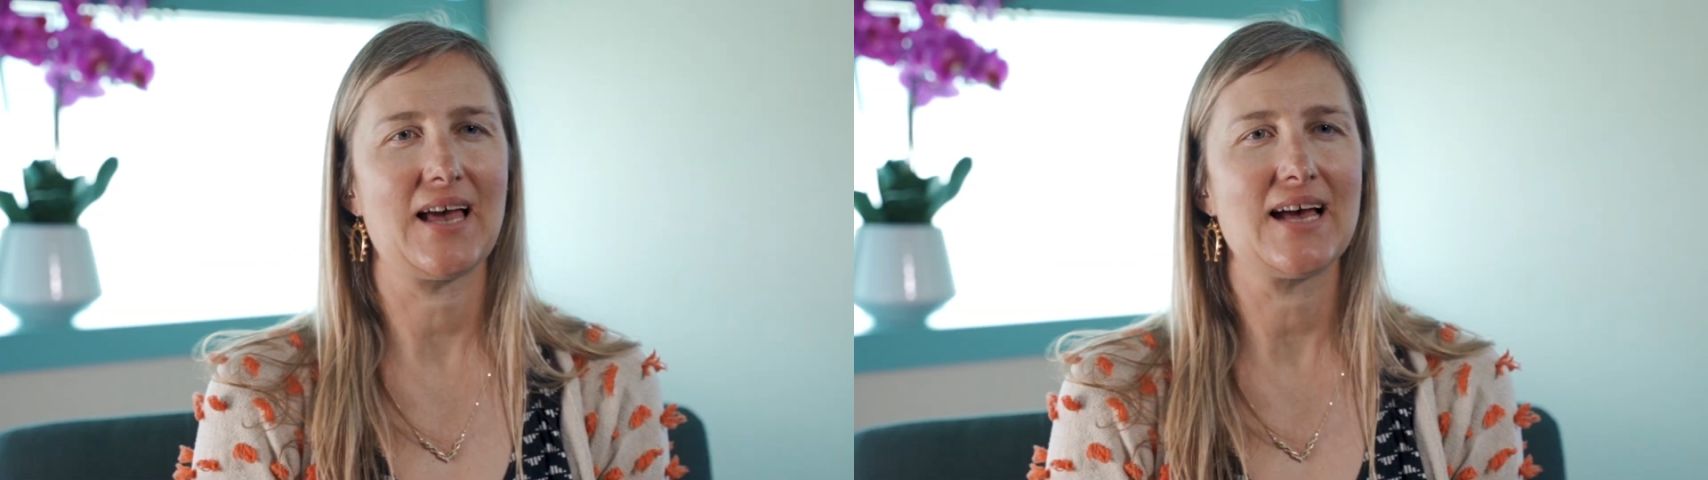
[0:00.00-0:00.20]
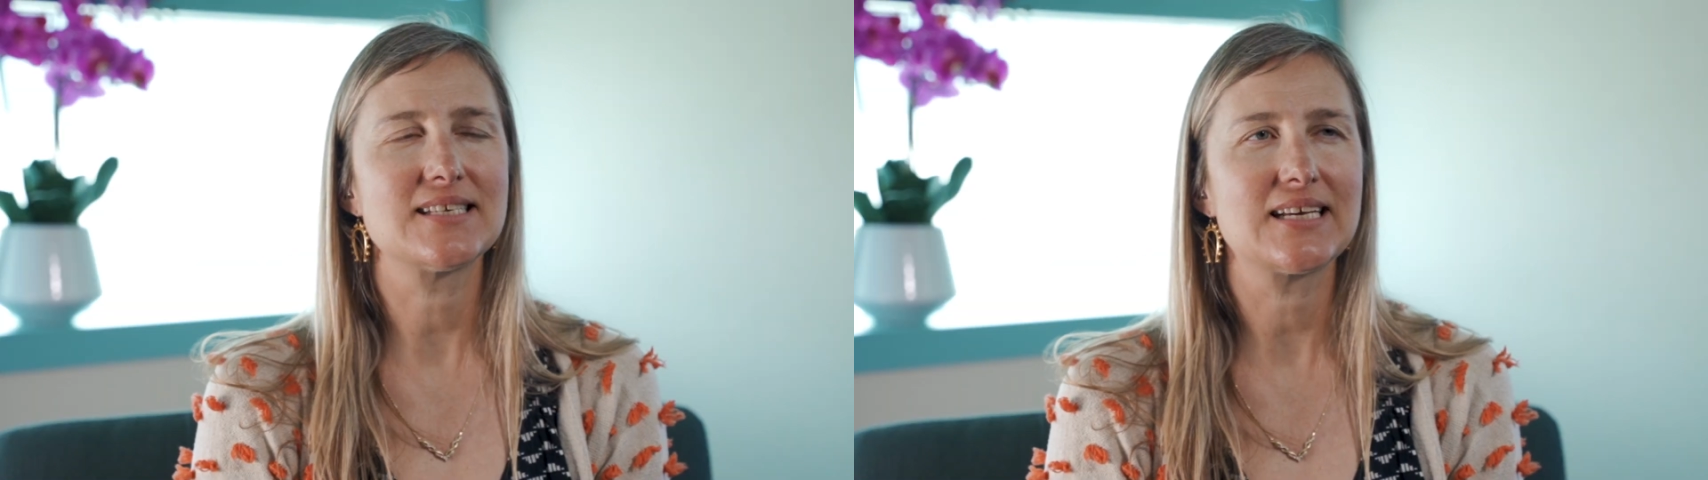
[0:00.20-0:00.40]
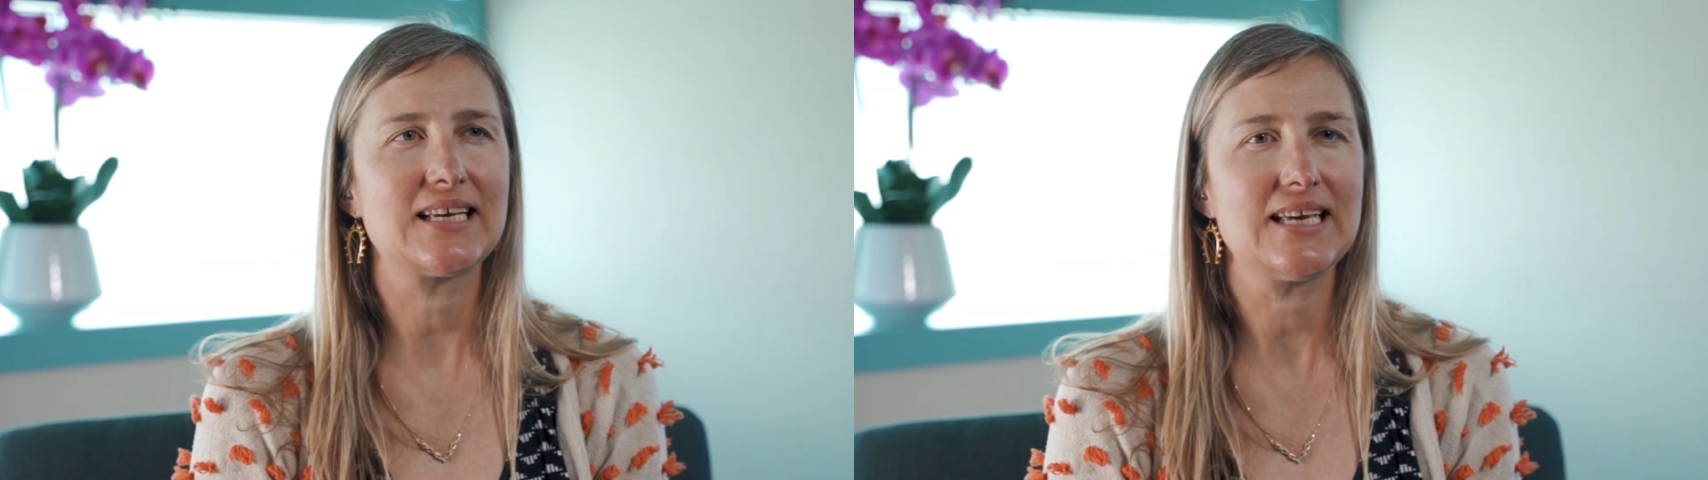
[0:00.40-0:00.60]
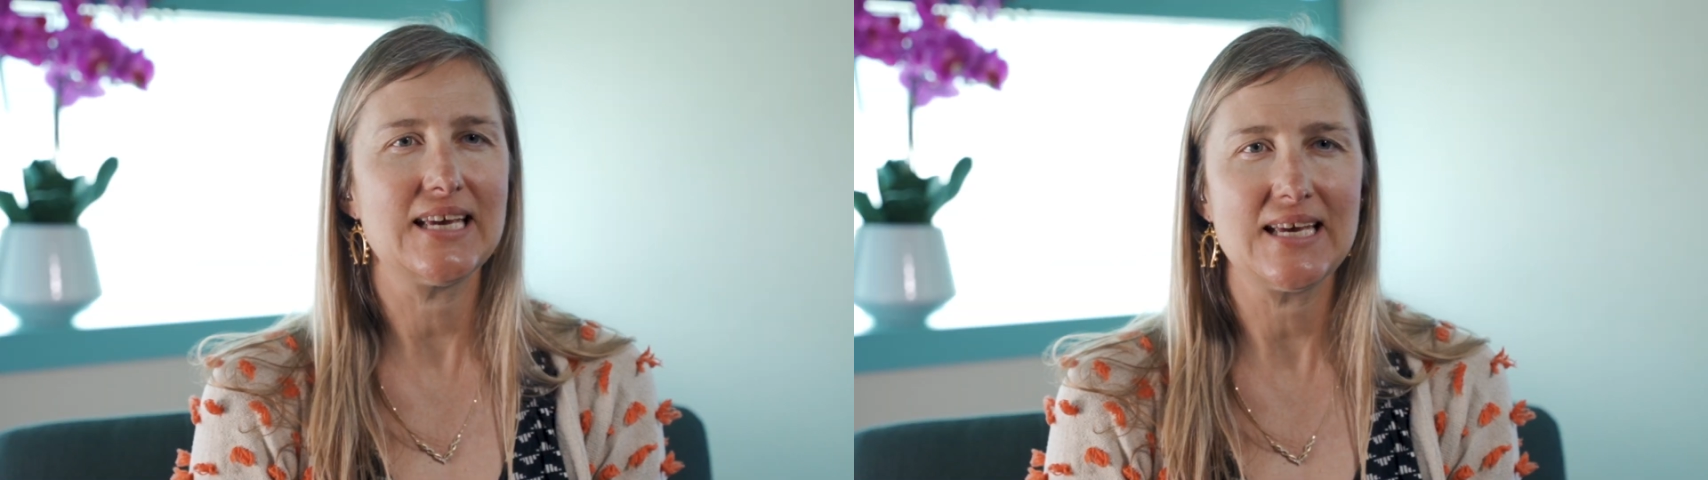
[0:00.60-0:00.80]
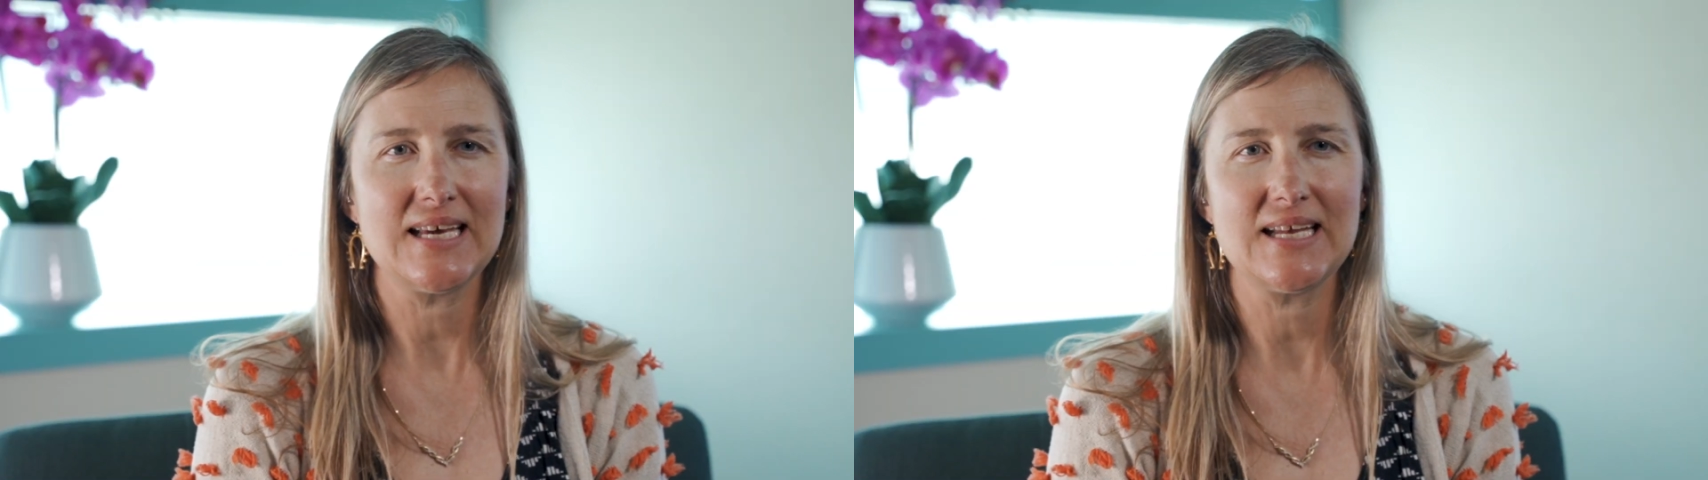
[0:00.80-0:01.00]
As a
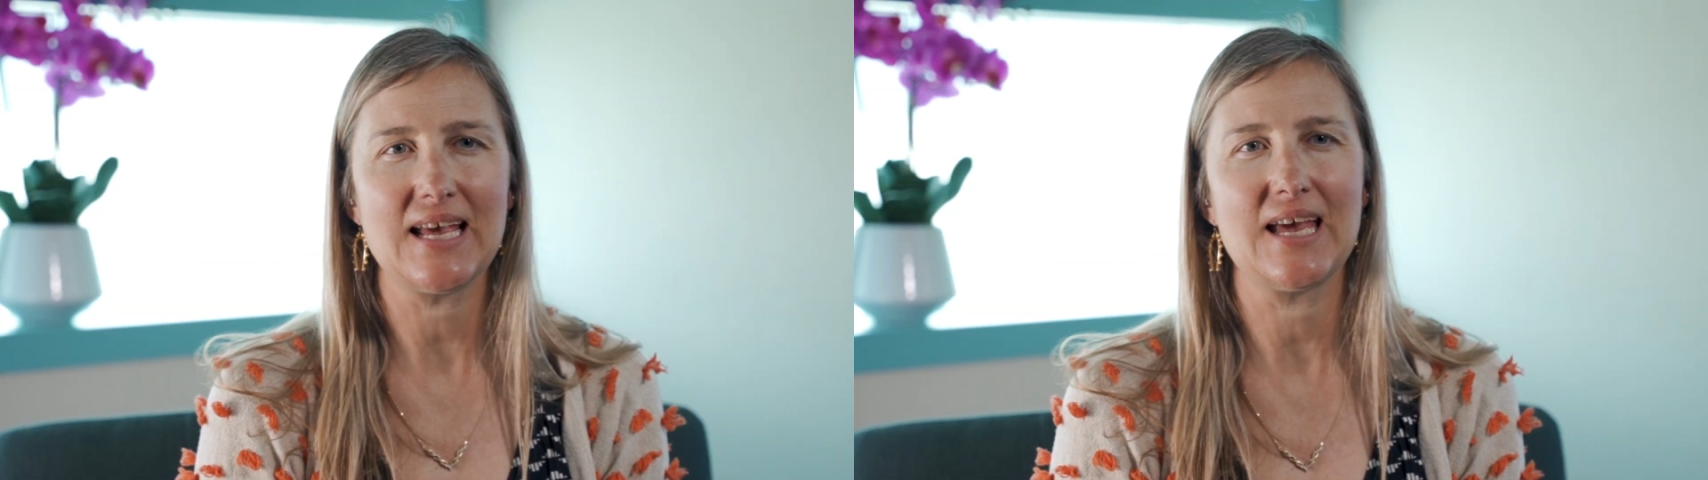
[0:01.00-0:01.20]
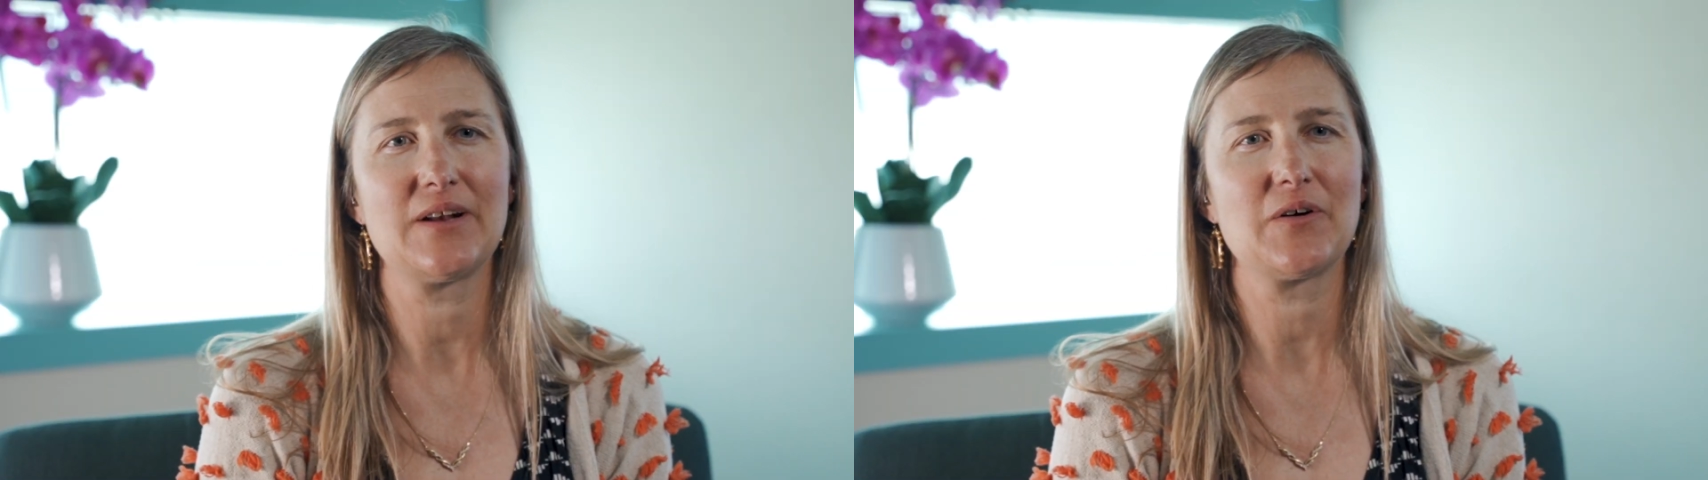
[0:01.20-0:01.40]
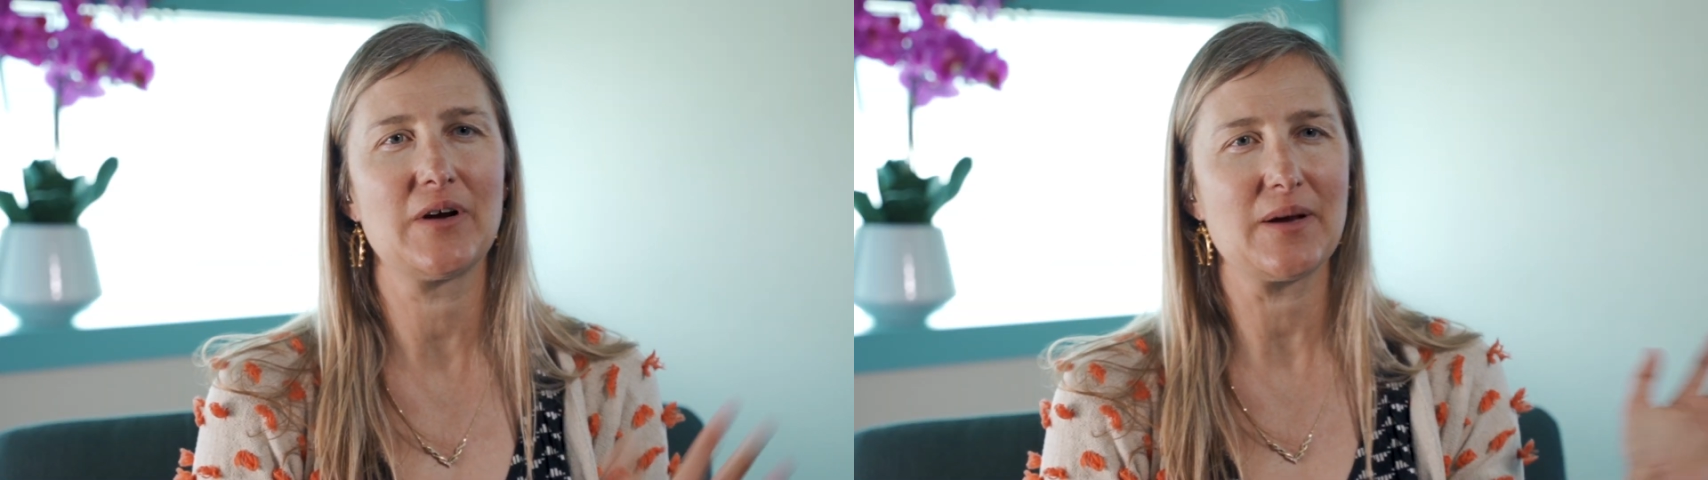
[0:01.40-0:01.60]
kid and growing